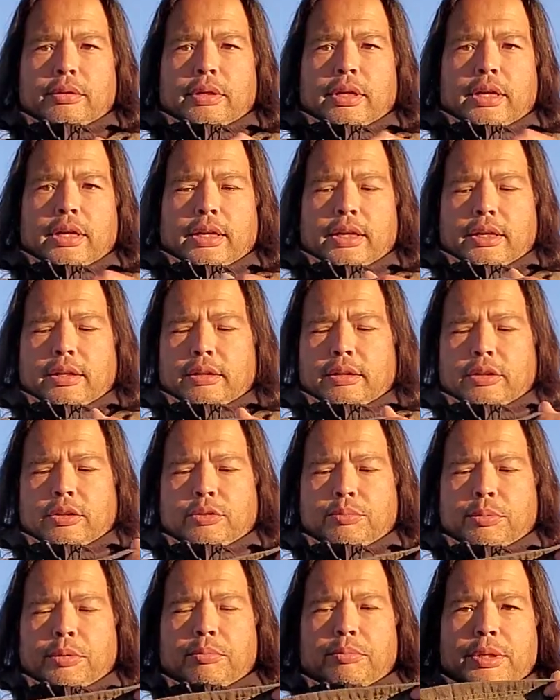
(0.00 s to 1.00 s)

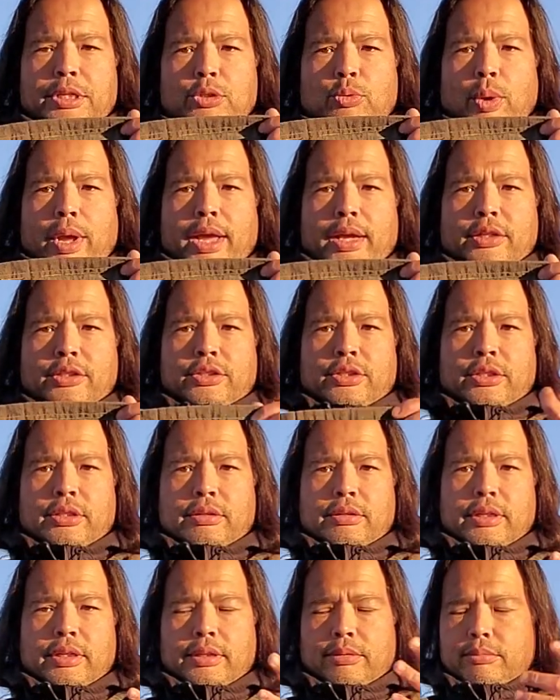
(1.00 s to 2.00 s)
It's been beeswaxed,
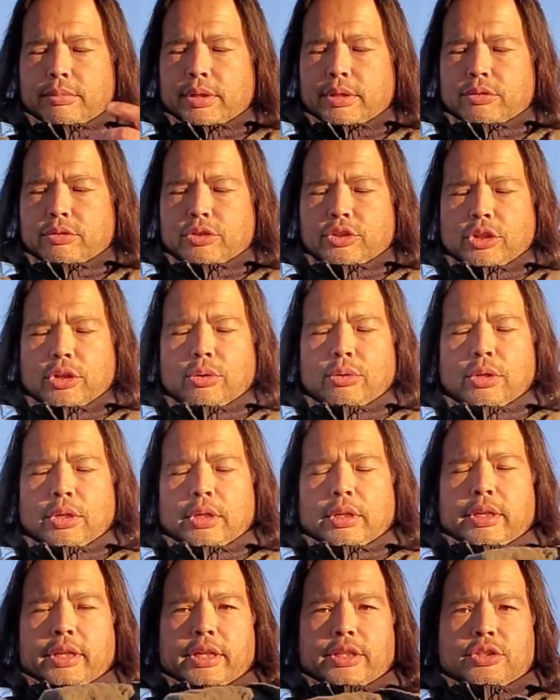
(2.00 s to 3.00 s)
and so
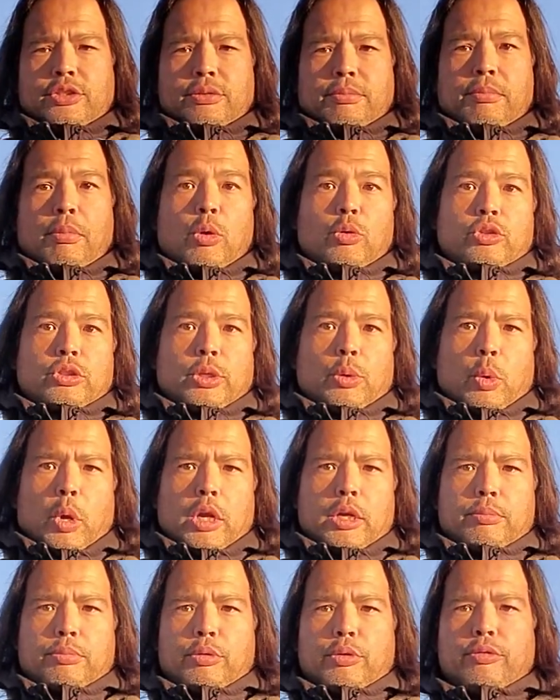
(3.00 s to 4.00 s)
it's mostly
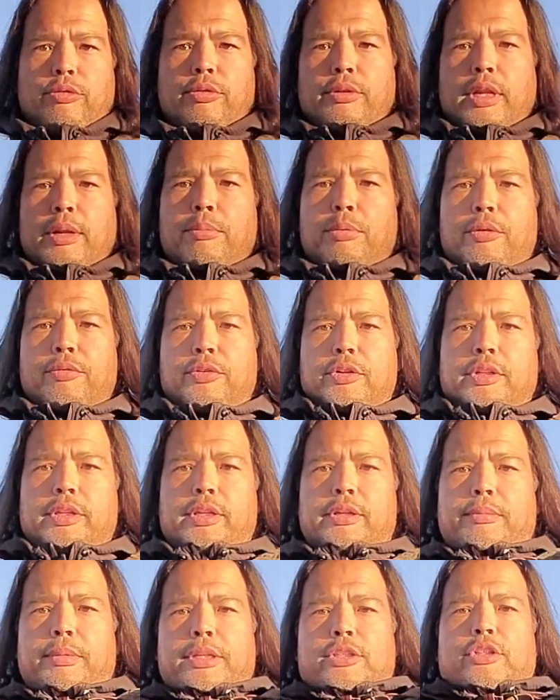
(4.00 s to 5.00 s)
waterproof, not
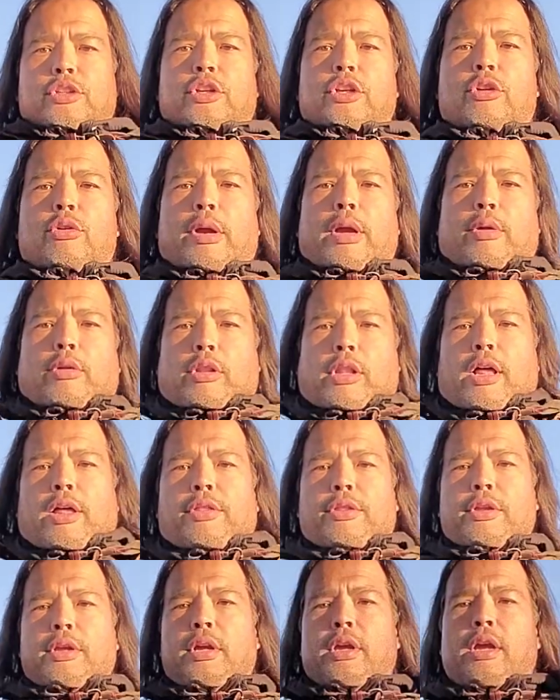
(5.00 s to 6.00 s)
perfectly. Makes a good ground
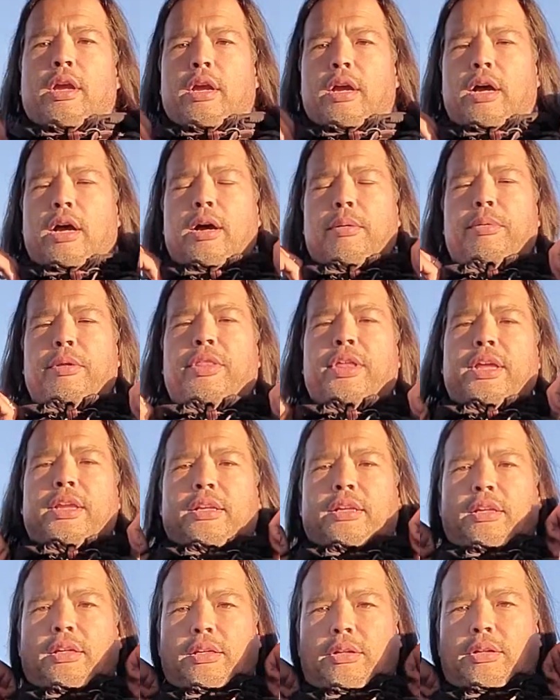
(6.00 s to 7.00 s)
cloth. But
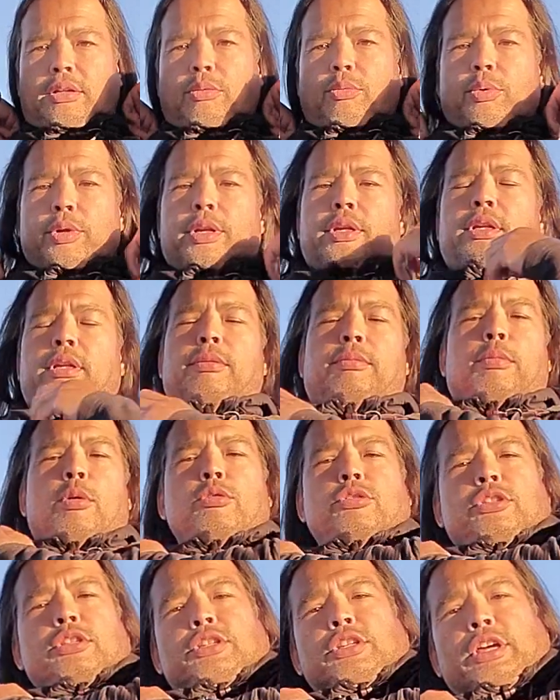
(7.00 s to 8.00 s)
then
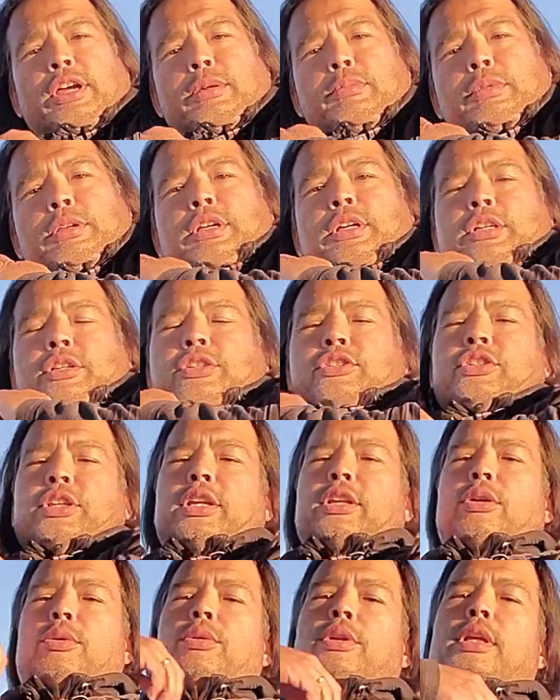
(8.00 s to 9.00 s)
most of the time, since
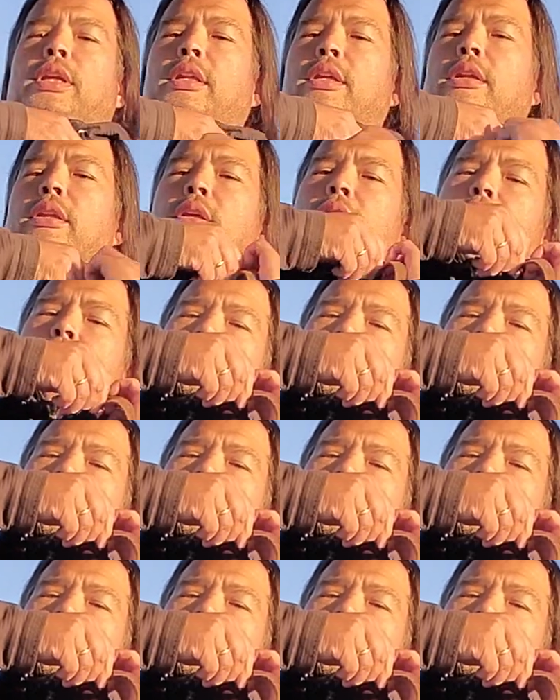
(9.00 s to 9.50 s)
I don't need it,